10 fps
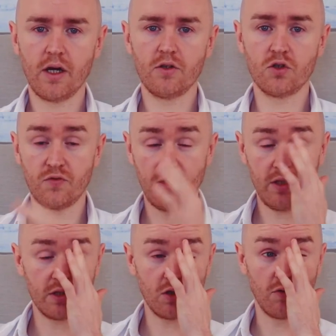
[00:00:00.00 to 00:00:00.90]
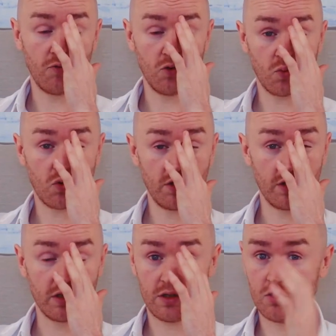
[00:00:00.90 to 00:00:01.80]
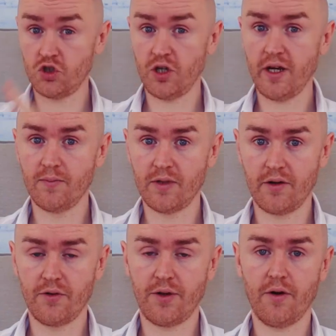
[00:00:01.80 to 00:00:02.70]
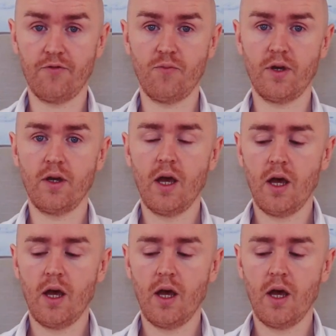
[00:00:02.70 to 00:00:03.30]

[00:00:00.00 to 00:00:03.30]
There's feelings of unworthiness and shame that are there for me.